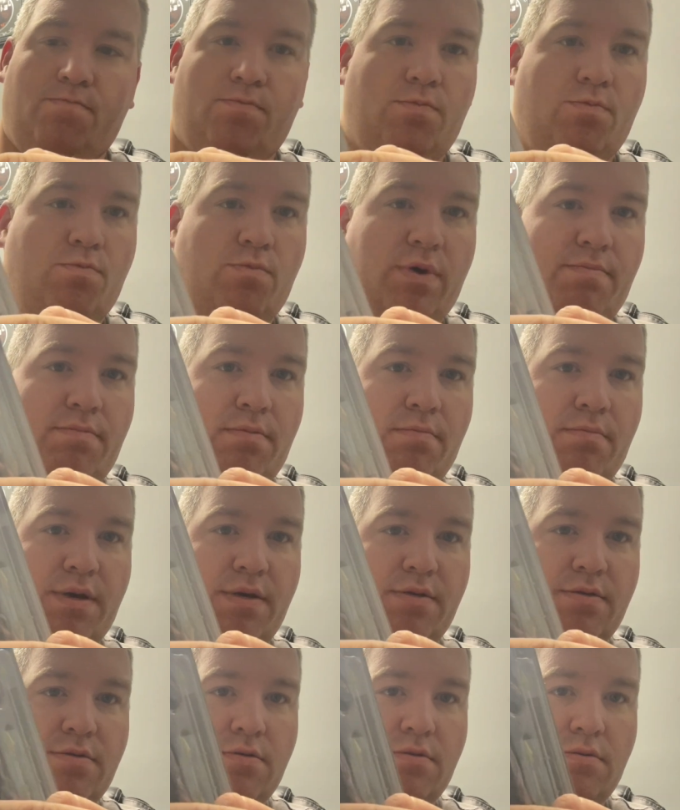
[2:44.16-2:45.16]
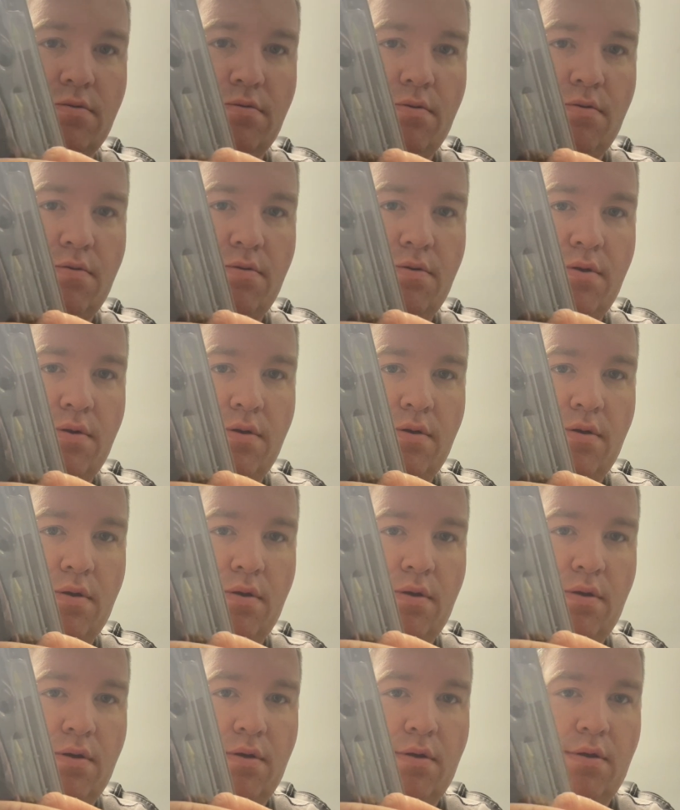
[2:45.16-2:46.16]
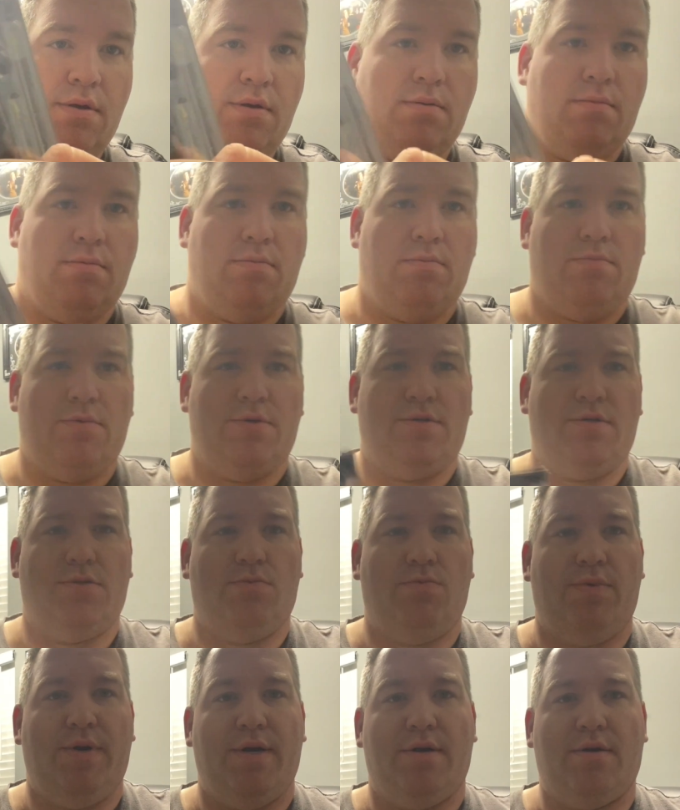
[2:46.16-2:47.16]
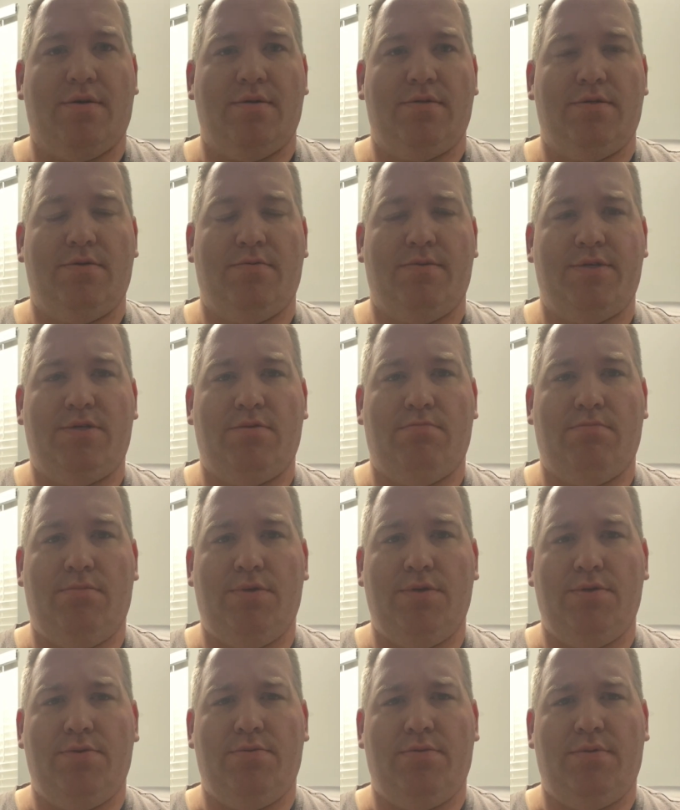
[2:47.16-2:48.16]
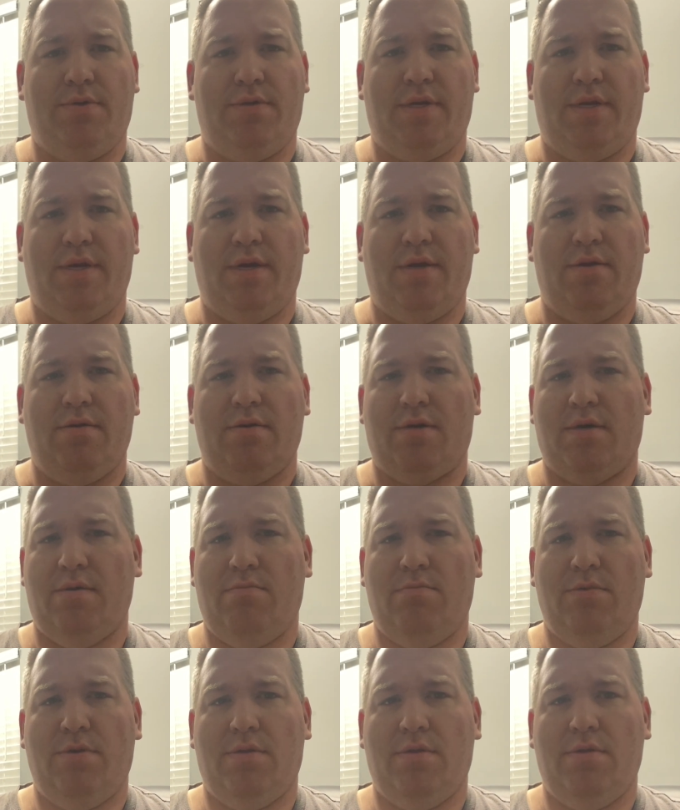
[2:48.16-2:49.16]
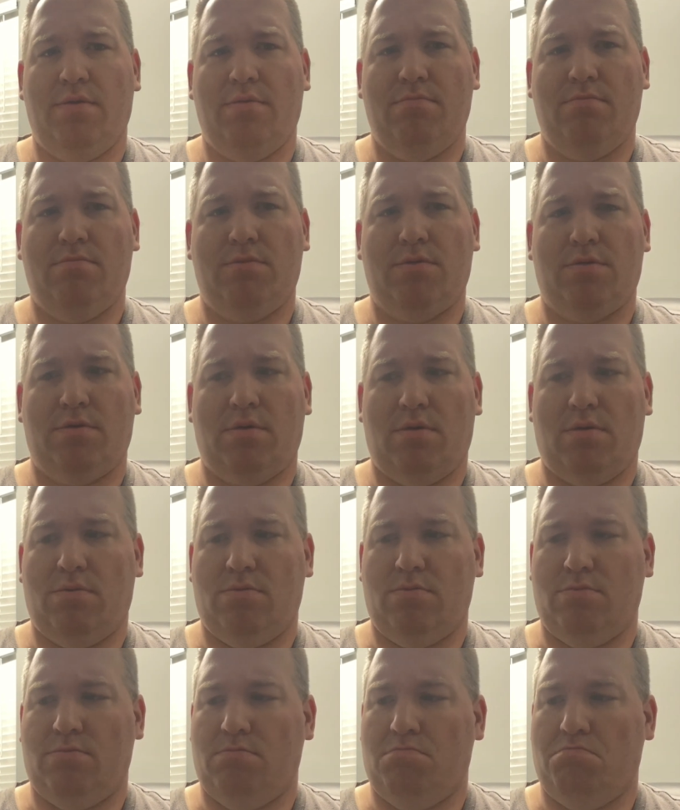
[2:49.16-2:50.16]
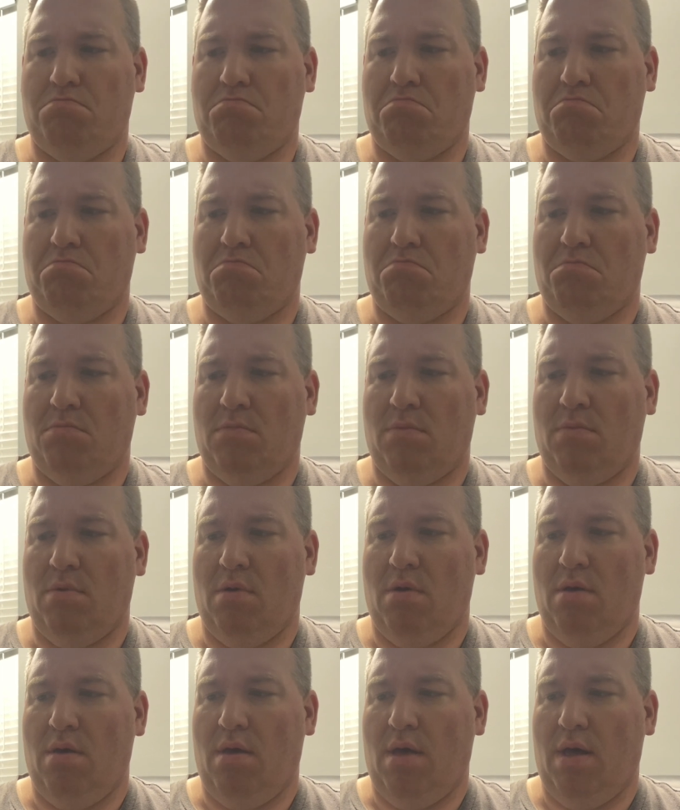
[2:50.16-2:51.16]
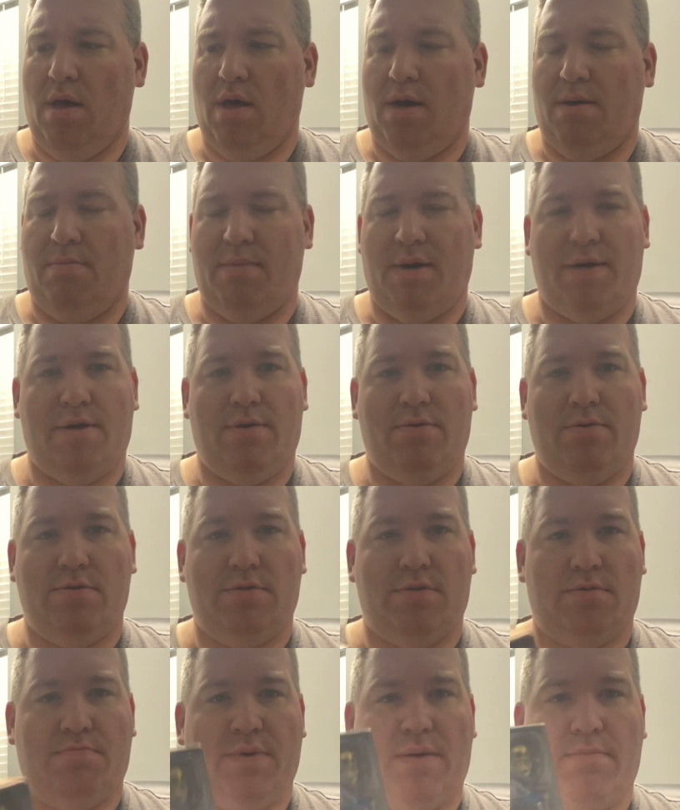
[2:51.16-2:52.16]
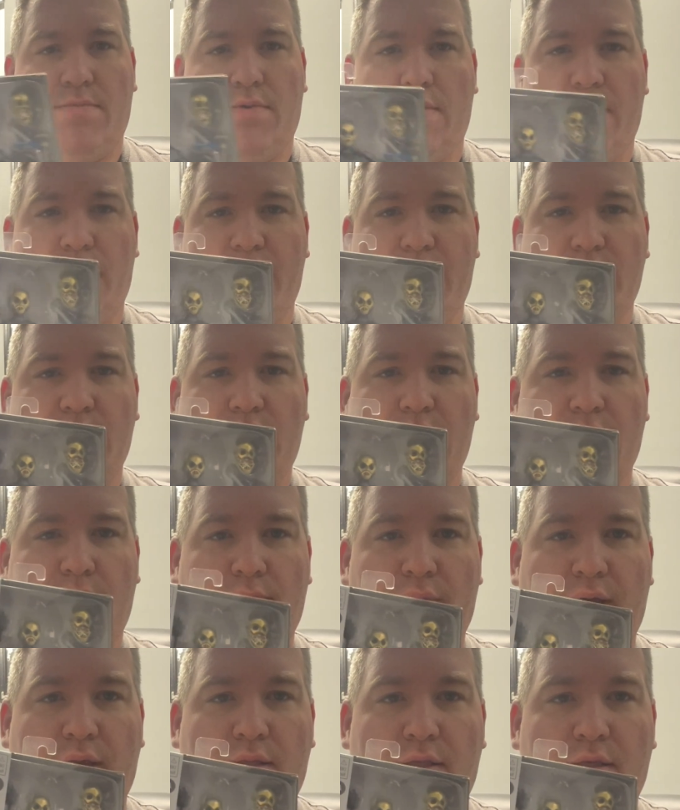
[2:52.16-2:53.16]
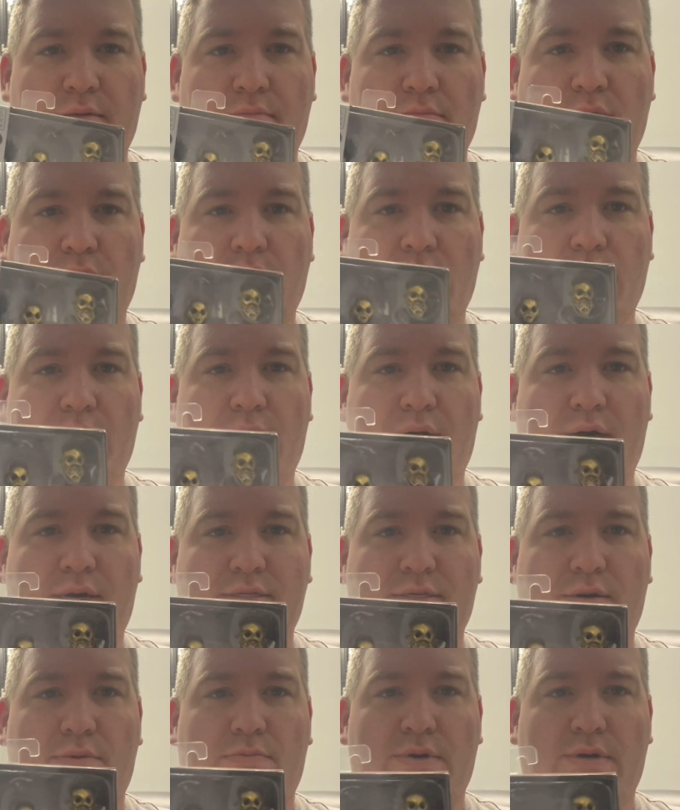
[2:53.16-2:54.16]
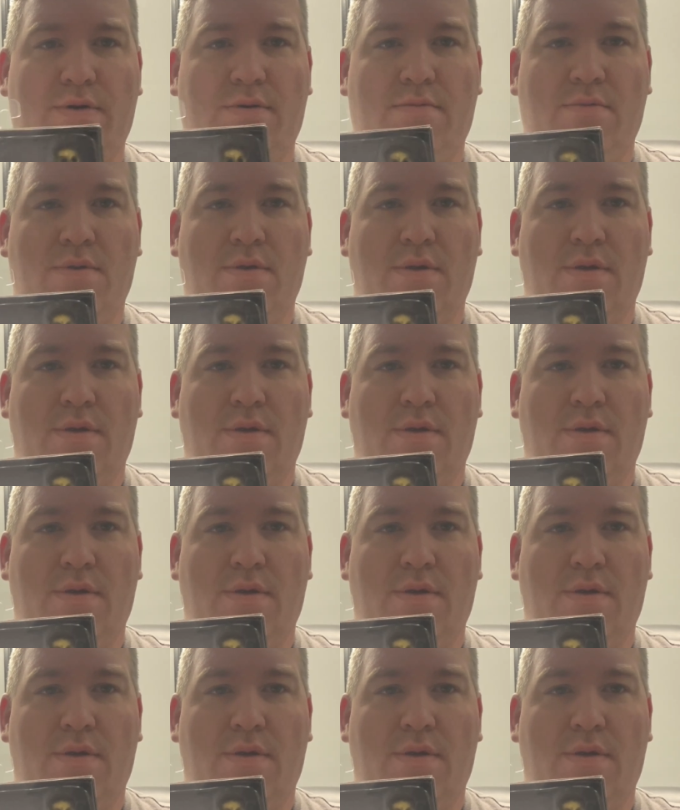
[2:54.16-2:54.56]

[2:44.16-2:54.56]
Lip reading: weapon pieces, which is weird because Zeo Ranger Blue didn't come with them. So I know there's people on Etsy that make them. You can buy as well.